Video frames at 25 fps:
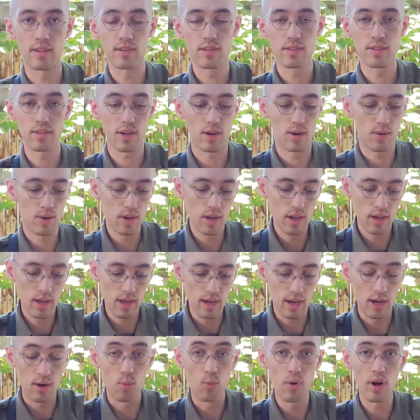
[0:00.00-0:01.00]
So
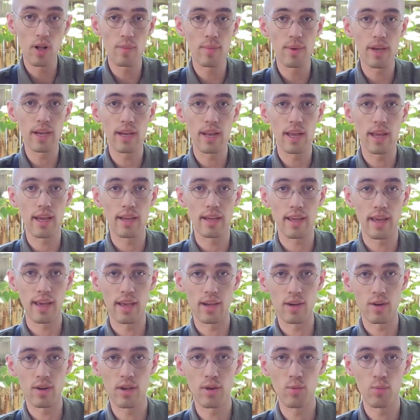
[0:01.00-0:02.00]
a well-made AK,
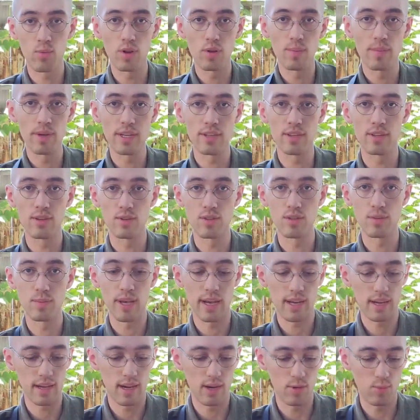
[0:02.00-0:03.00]
it will be to
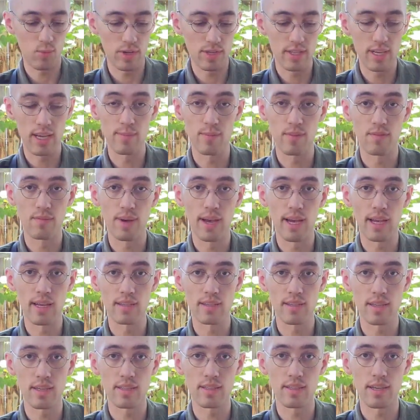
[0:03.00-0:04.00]
spec on what type of
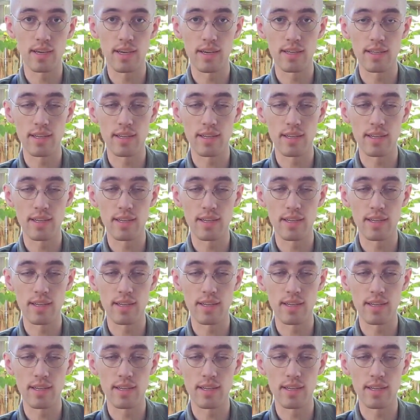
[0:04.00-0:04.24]
magazines it can